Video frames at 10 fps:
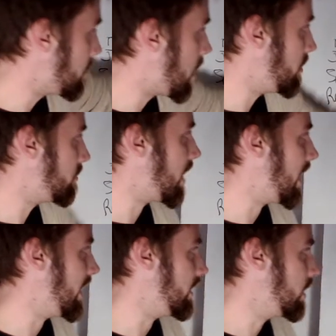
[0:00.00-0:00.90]

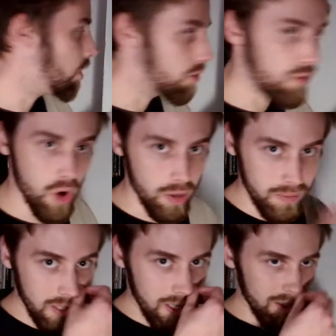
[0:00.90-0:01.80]
modify
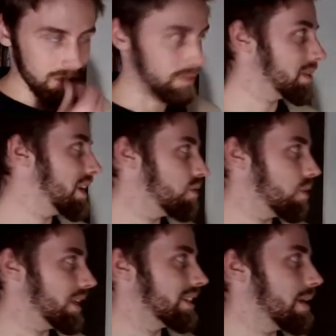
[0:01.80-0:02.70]
verbs let me give you
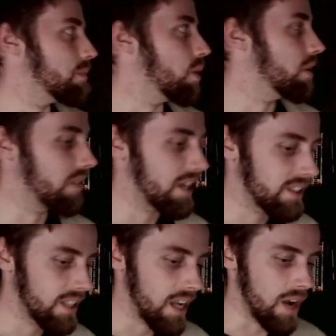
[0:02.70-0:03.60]
an example if i
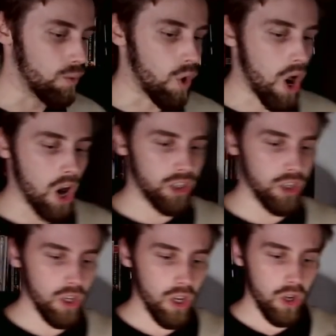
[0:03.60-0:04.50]
say i walk
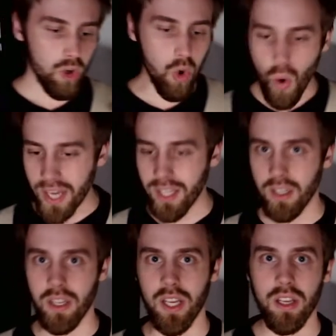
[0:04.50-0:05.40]

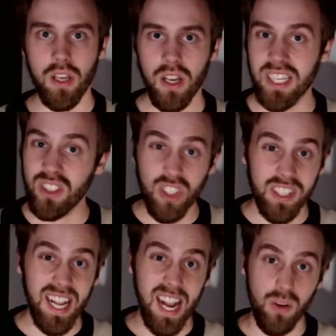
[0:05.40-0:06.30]
quickly I can just
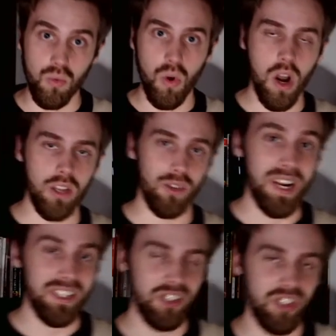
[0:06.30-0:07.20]
say I run or I
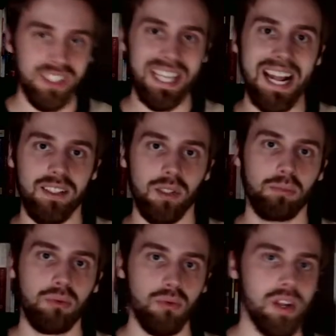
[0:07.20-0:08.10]
can just say I
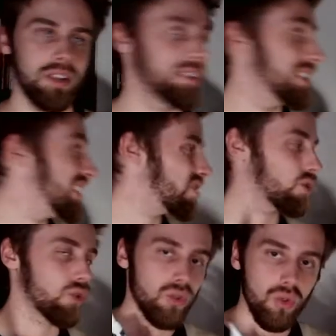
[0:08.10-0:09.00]
sprint. These are
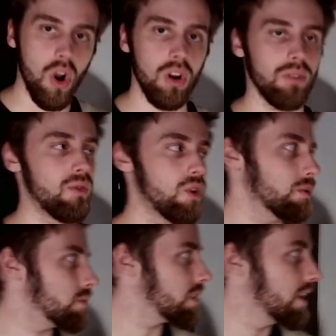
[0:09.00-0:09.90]
strong
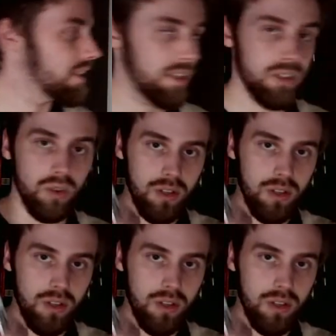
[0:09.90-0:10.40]
verbs. These are